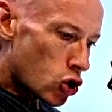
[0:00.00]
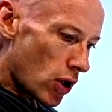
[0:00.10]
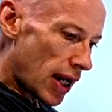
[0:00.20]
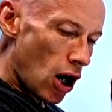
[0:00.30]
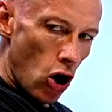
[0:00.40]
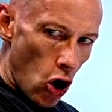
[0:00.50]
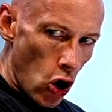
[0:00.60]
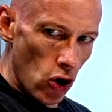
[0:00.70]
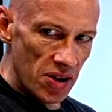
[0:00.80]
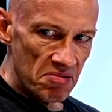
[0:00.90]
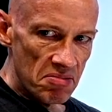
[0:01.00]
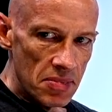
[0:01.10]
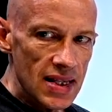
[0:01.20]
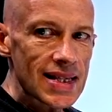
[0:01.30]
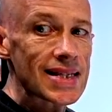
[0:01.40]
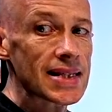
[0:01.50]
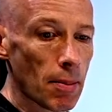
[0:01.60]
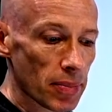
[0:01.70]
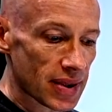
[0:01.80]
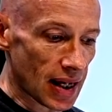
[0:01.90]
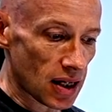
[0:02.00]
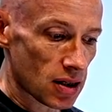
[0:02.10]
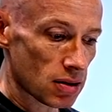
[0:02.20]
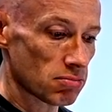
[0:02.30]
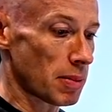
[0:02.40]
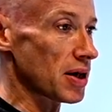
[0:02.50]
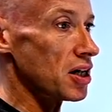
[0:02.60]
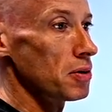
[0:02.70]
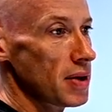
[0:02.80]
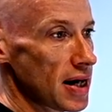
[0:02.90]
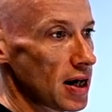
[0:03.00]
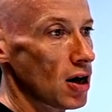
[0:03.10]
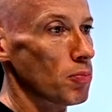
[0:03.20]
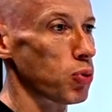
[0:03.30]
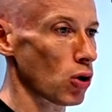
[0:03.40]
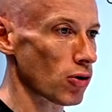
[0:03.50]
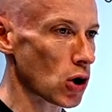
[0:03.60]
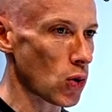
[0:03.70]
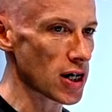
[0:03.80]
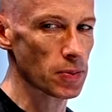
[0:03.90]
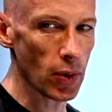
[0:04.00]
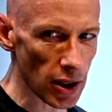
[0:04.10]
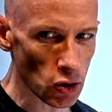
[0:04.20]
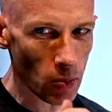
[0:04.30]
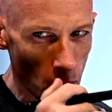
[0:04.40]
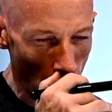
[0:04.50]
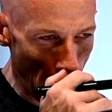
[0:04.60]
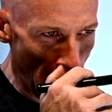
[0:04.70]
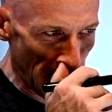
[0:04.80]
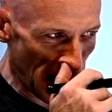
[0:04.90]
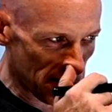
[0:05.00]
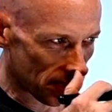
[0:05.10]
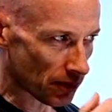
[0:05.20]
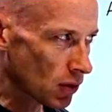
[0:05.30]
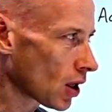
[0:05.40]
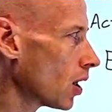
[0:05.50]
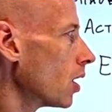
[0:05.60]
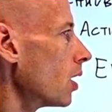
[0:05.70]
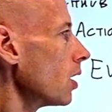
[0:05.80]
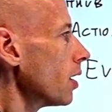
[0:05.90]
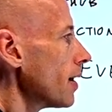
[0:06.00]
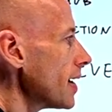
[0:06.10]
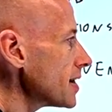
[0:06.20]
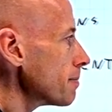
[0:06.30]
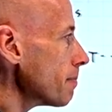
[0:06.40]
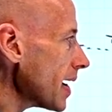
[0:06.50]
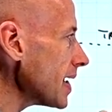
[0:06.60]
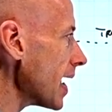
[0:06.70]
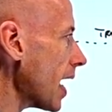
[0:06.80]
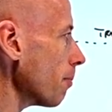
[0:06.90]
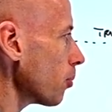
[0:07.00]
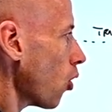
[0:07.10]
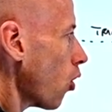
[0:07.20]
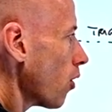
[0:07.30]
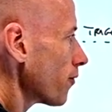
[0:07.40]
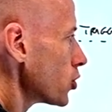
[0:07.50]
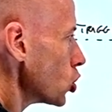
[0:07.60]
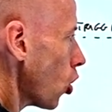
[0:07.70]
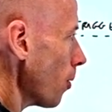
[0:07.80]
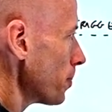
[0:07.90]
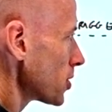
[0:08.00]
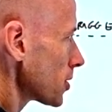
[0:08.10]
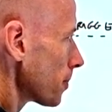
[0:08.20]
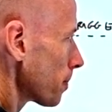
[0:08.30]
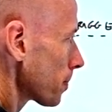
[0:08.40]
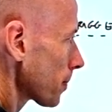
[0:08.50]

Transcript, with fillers: to trigger on something, maybe a commit, a pull request, but we're going to talk more about that. It's made up of jobs,